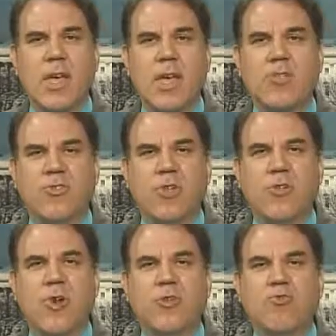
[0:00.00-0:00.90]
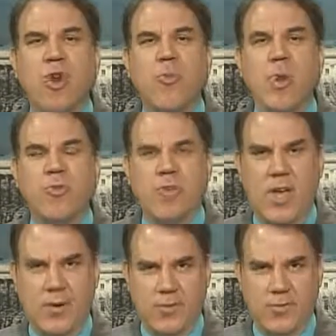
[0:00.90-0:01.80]
and so-called
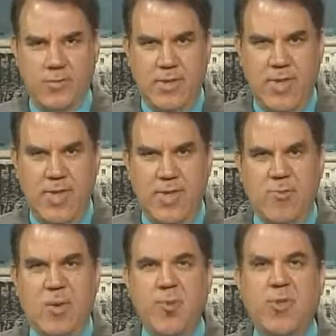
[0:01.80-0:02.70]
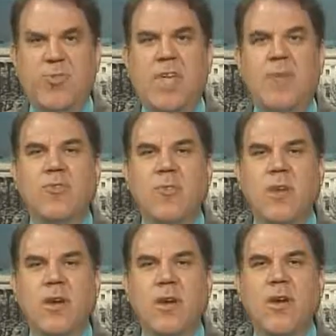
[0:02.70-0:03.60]
robo-signers, people whose names
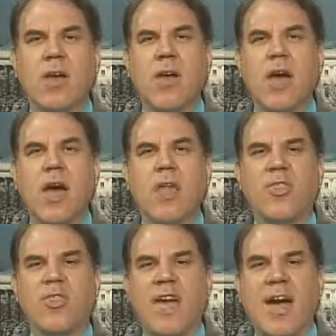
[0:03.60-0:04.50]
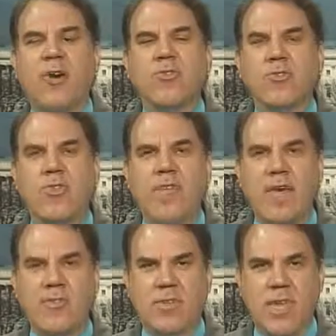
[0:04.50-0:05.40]
appear on thousands of
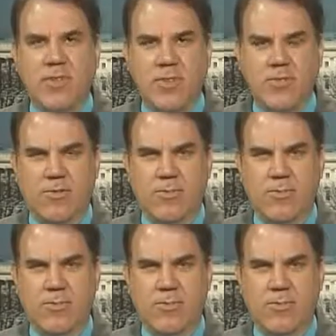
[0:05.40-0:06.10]
affidavits.